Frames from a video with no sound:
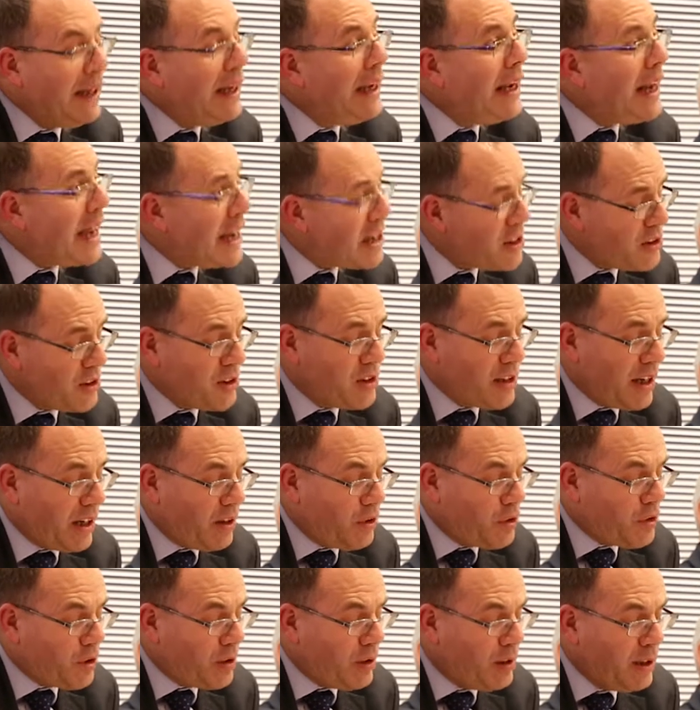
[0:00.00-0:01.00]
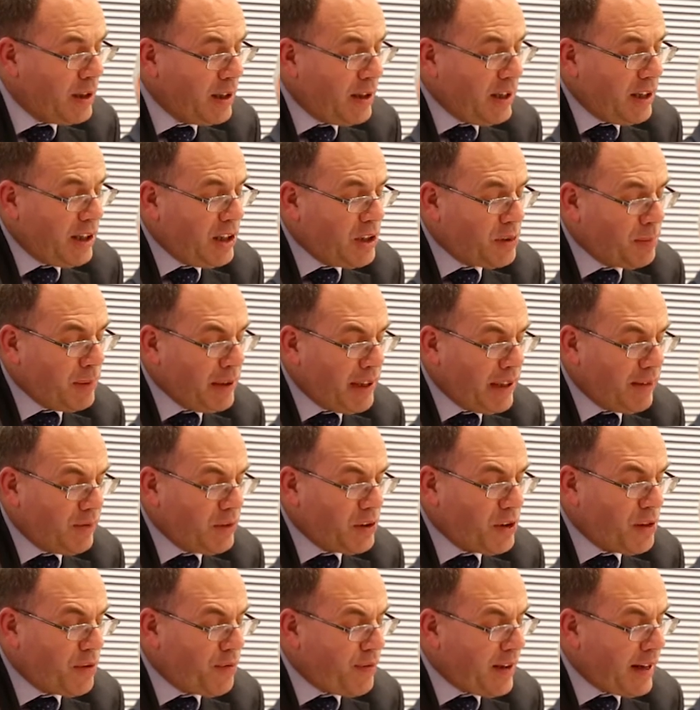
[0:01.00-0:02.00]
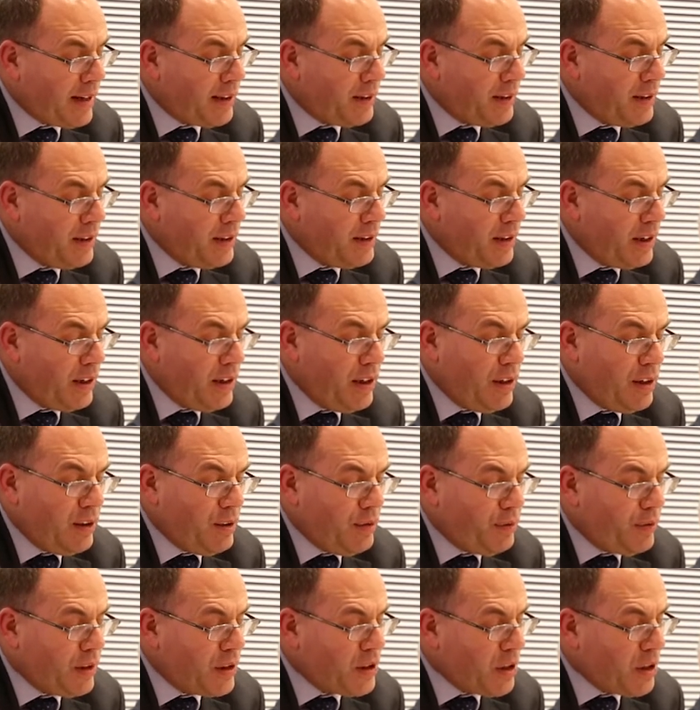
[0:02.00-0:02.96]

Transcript: less attention has been given to the fact that, for